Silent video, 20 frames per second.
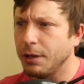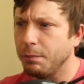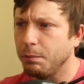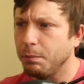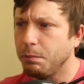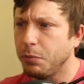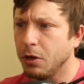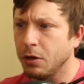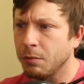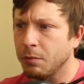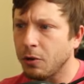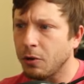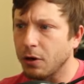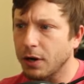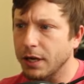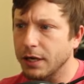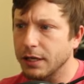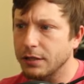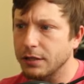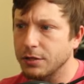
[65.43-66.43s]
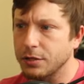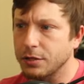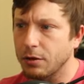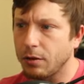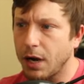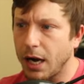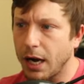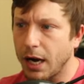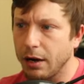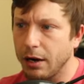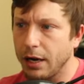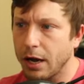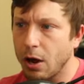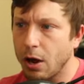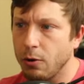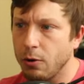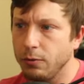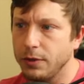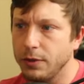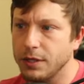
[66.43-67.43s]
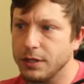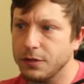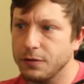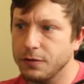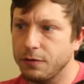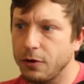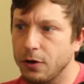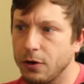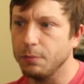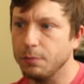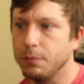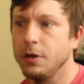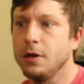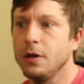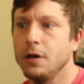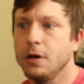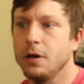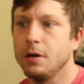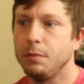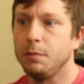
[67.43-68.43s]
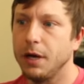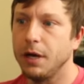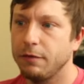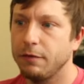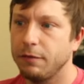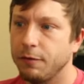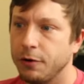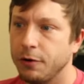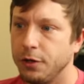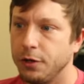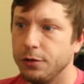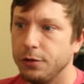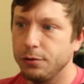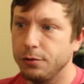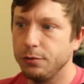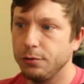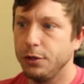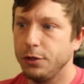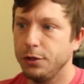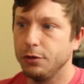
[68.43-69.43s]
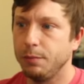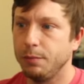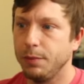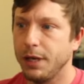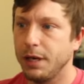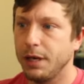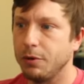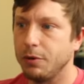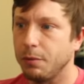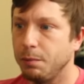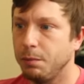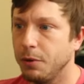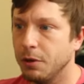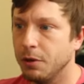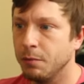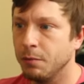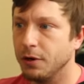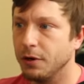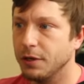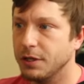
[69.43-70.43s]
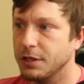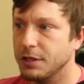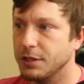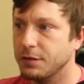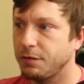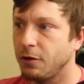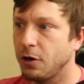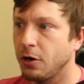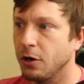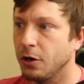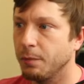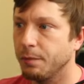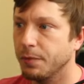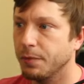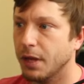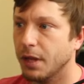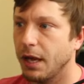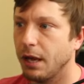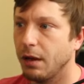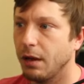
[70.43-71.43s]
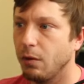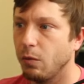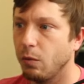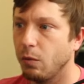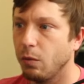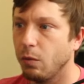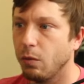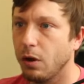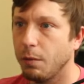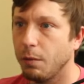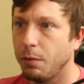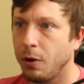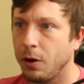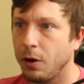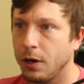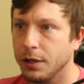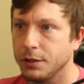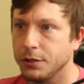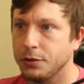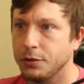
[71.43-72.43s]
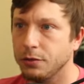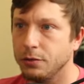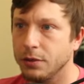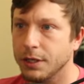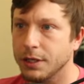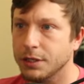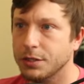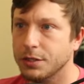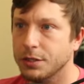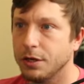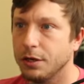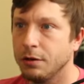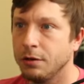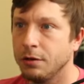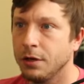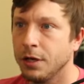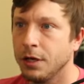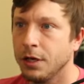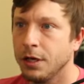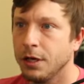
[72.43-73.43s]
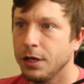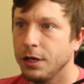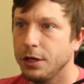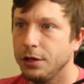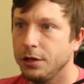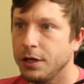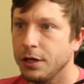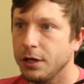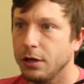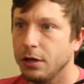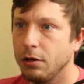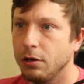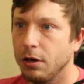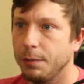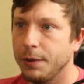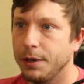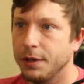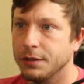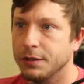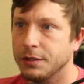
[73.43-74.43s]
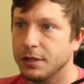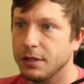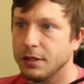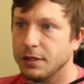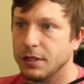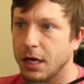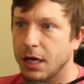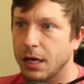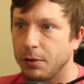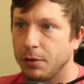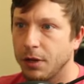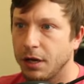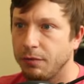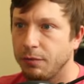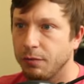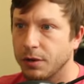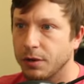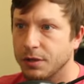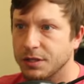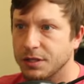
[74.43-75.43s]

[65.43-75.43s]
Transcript: bookmark it. So I own this farm, but for you, you'll be able to bookmark this farm. And upon doing so, you can go up here to the top left where it says